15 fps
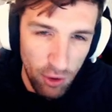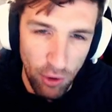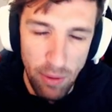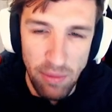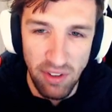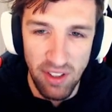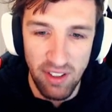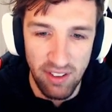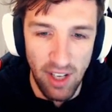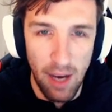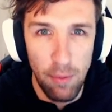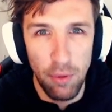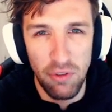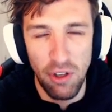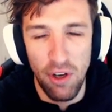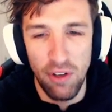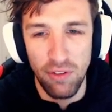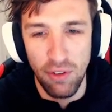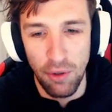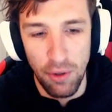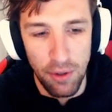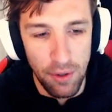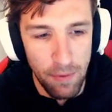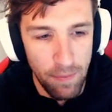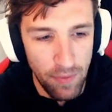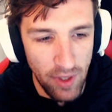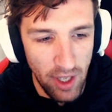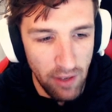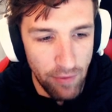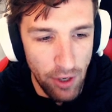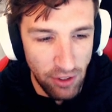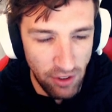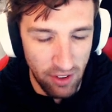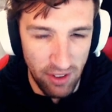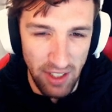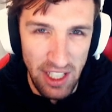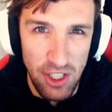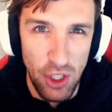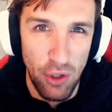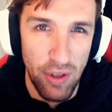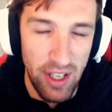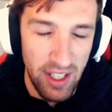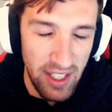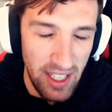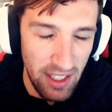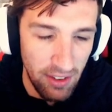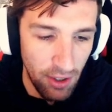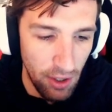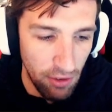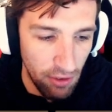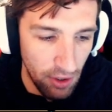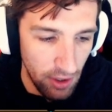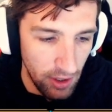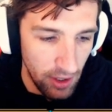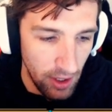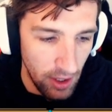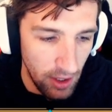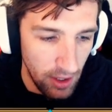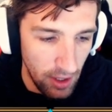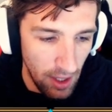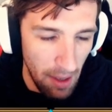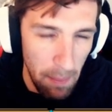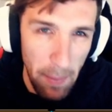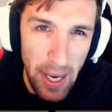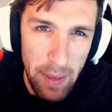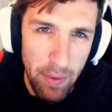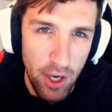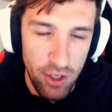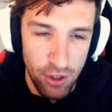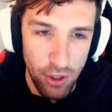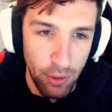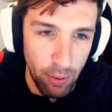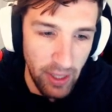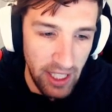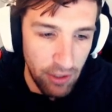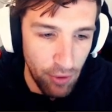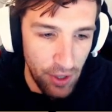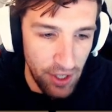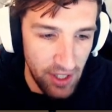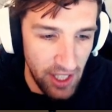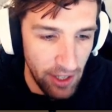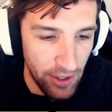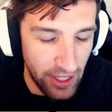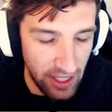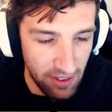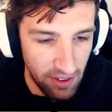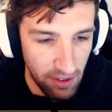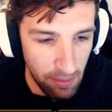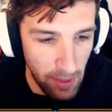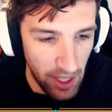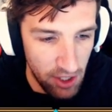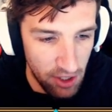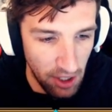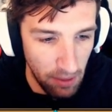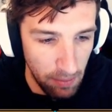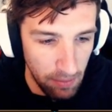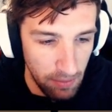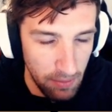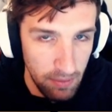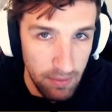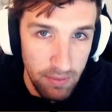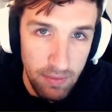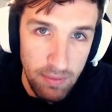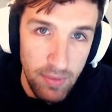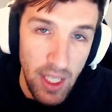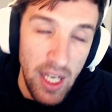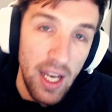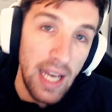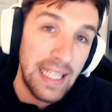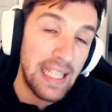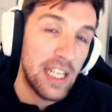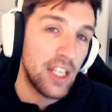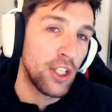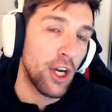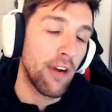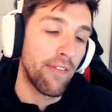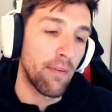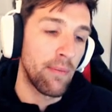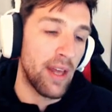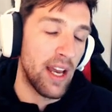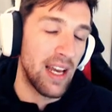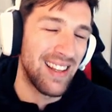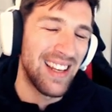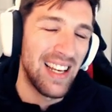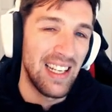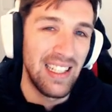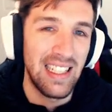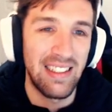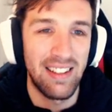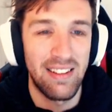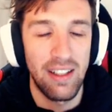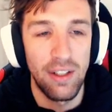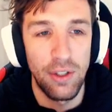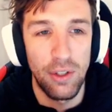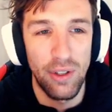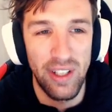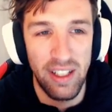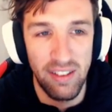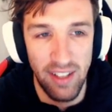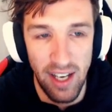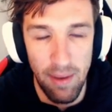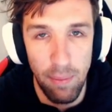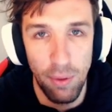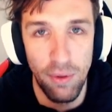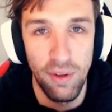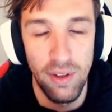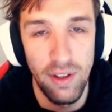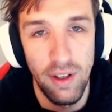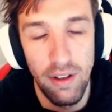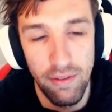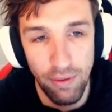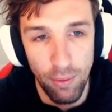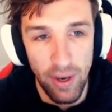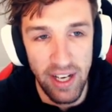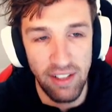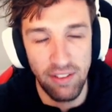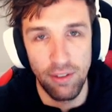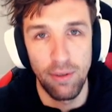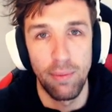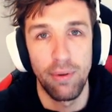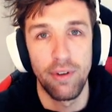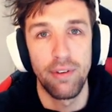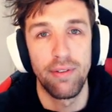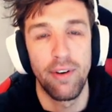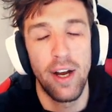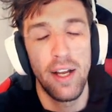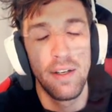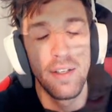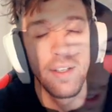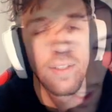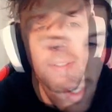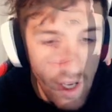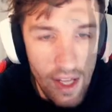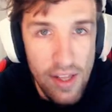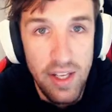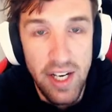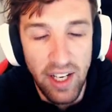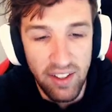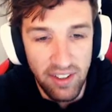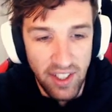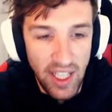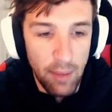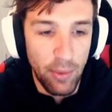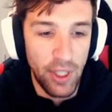Crimson Disciple turn 2 versus Legion Grenadier turn 2. Maybe I should have played Grenadier against this matchup. And then you can go from there. It's just a little example of ways to improve, right? The next thing